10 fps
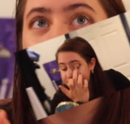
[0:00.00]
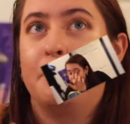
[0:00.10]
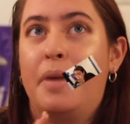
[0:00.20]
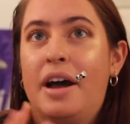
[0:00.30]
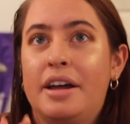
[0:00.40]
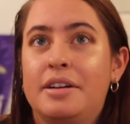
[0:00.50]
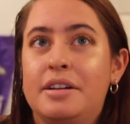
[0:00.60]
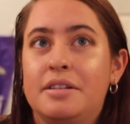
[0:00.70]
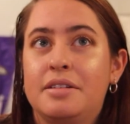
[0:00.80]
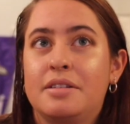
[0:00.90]

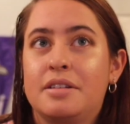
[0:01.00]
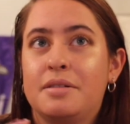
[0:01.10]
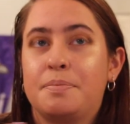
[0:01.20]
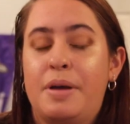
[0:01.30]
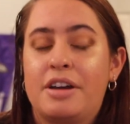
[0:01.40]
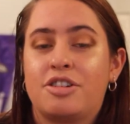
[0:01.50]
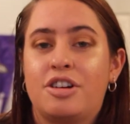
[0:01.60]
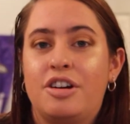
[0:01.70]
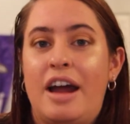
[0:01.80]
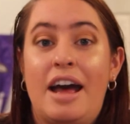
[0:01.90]
My
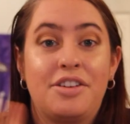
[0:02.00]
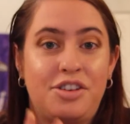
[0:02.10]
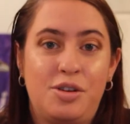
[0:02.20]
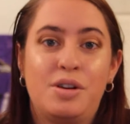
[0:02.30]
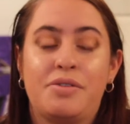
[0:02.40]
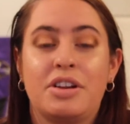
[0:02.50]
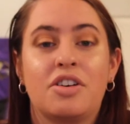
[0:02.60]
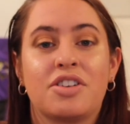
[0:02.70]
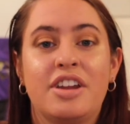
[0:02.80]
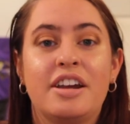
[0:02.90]
picture has two different
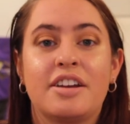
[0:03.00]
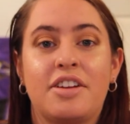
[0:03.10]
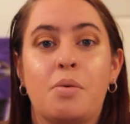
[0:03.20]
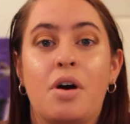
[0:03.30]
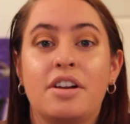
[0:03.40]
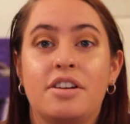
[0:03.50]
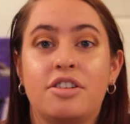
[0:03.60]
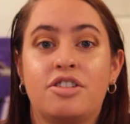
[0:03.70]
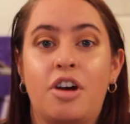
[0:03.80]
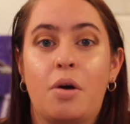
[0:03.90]
looks in it because I wanted to
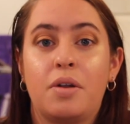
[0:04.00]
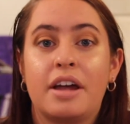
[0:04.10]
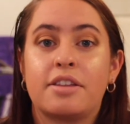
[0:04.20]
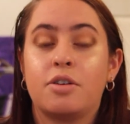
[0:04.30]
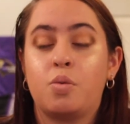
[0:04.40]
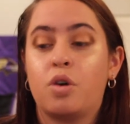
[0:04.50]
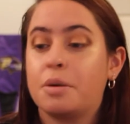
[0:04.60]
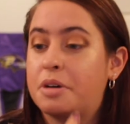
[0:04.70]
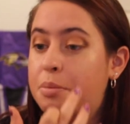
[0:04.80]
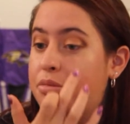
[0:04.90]
show like the
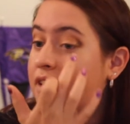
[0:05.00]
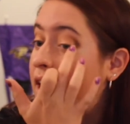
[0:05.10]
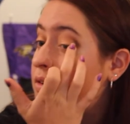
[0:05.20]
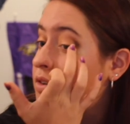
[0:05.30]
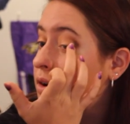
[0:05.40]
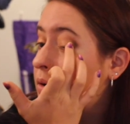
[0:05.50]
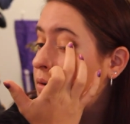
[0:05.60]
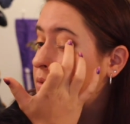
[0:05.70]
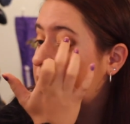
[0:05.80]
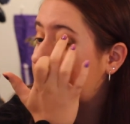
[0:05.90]
warmer brown
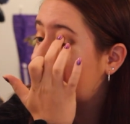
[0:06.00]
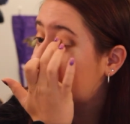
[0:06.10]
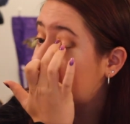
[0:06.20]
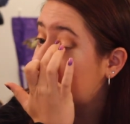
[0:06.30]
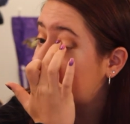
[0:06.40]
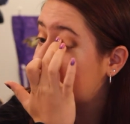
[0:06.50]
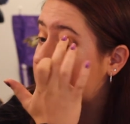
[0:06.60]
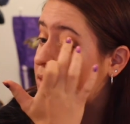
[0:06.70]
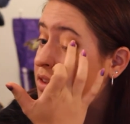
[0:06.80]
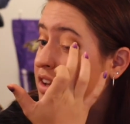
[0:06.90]
tones, but I also wanted to
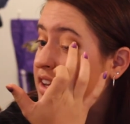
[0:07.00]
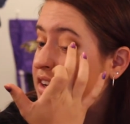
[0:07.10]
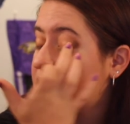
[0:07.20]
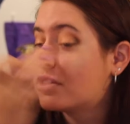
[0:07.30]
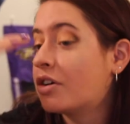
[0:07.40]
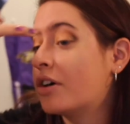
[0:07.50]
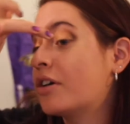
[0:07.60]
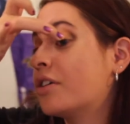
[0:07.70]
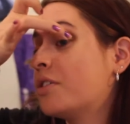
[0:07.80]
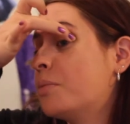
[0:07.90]
show the like
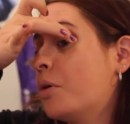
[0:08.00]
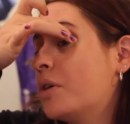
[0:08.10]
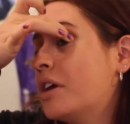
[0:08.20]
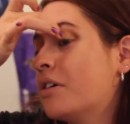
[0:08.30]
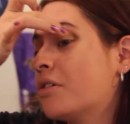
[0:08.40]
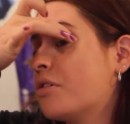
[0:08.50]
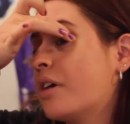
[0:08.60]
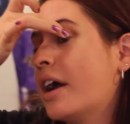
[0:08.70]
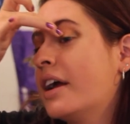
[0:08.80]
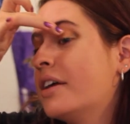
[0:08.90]
darker, smokier
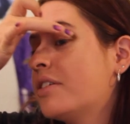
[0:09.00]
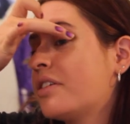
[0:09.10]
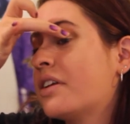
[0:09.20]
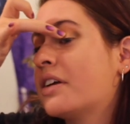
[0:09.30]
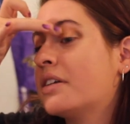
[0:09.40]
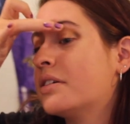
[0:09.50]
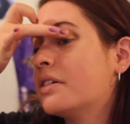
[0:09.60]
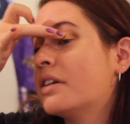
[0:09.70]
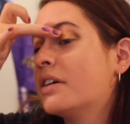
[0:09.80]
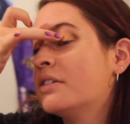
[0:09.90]
grays and
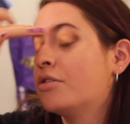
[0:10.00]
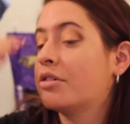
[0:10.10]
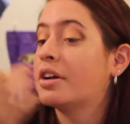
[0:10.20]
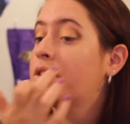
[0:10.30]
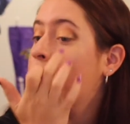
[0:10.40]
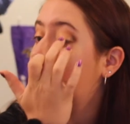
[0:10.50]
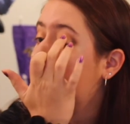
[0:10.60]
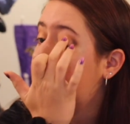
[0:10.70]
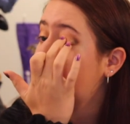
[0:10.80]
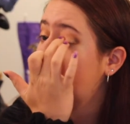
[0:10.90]
gray
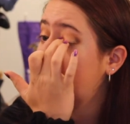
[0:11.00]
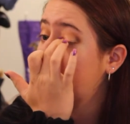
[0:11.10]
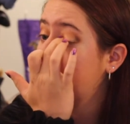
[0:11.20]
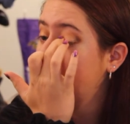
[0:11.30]
tones in there.